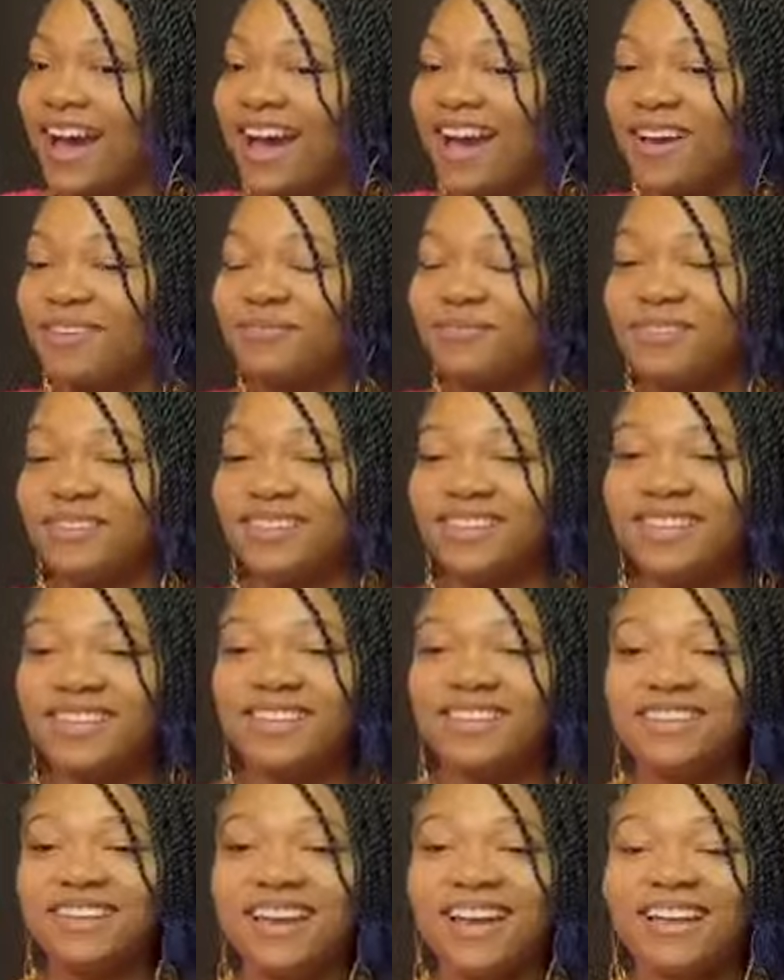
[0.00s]

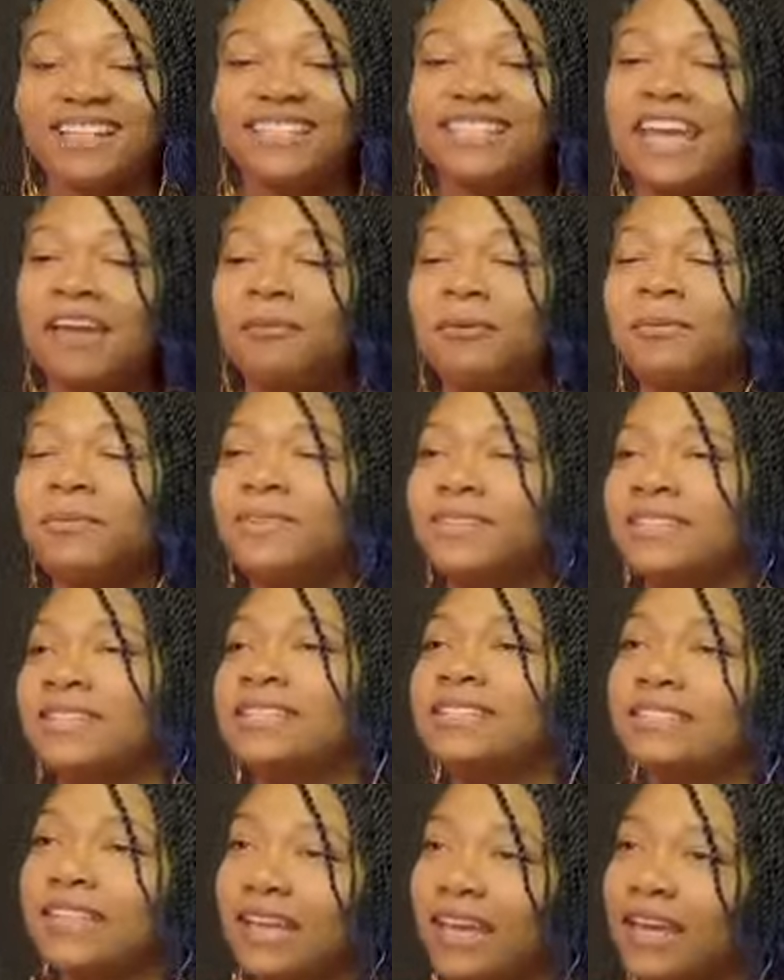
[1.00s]
I just came up with this
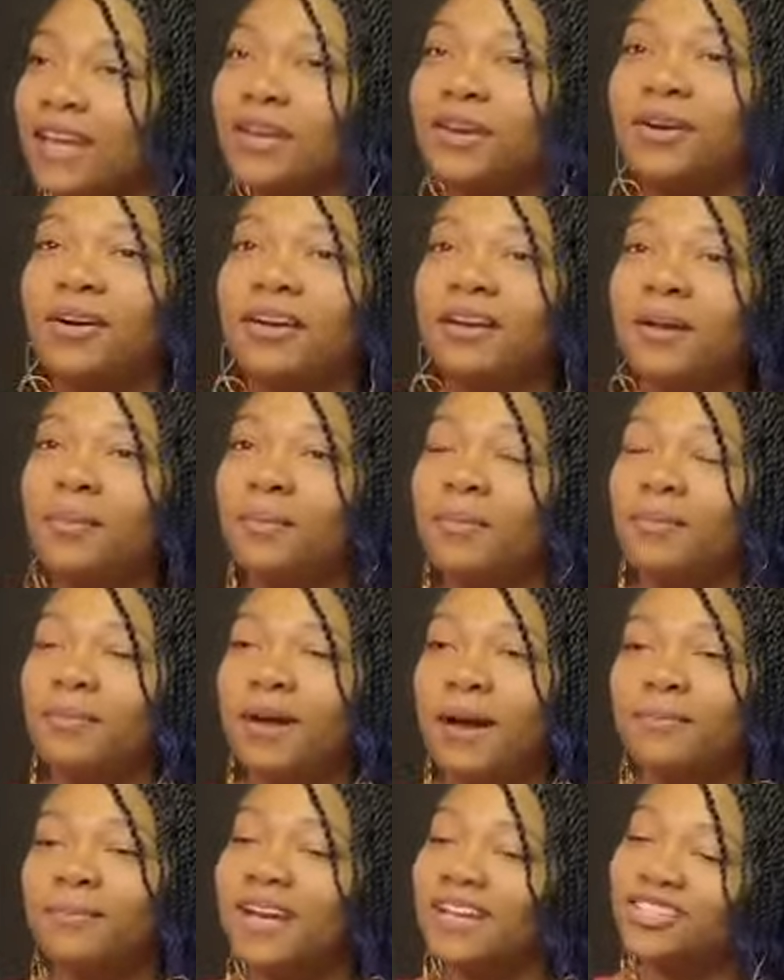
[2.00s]
saying called
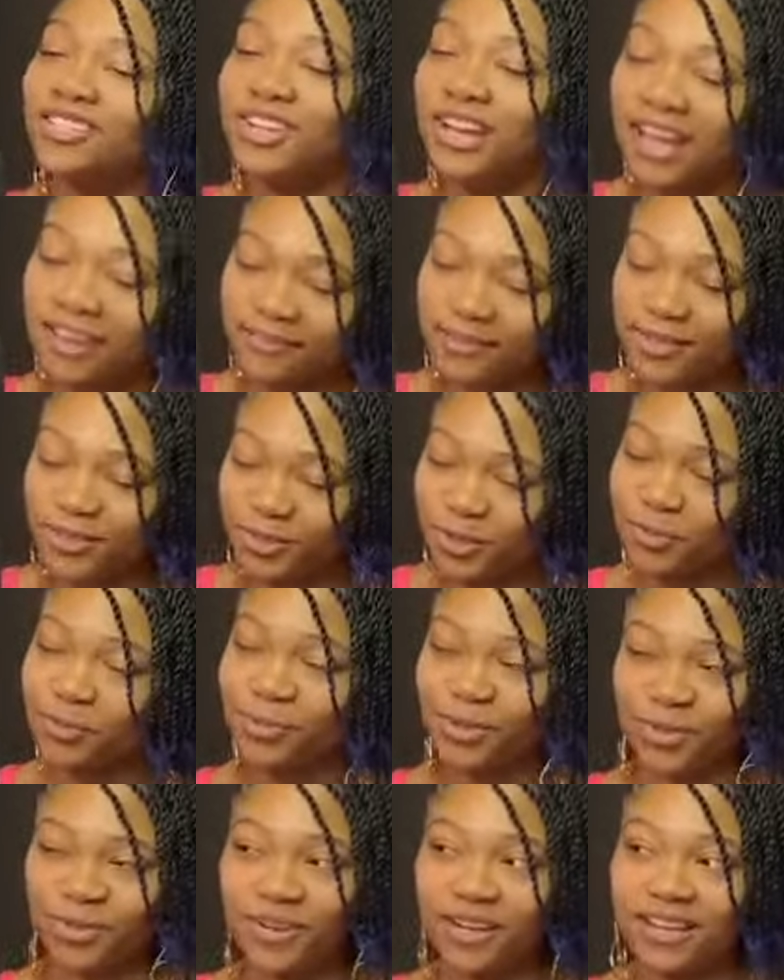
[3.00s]
I'm not your average triple
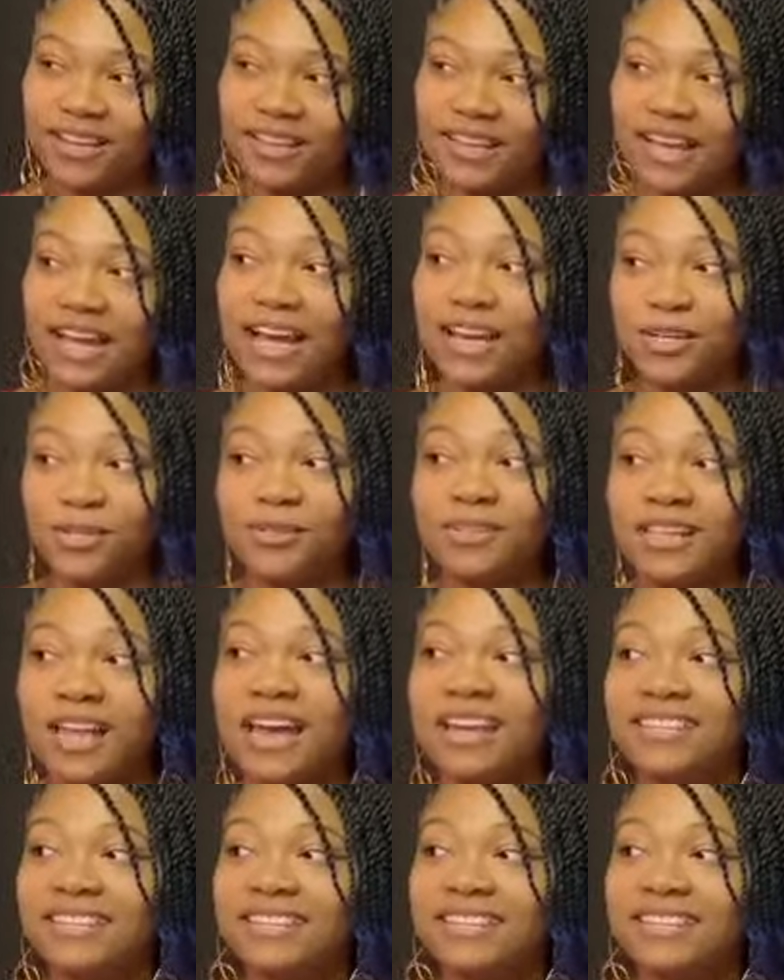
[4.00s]
threat. Like I do a lot of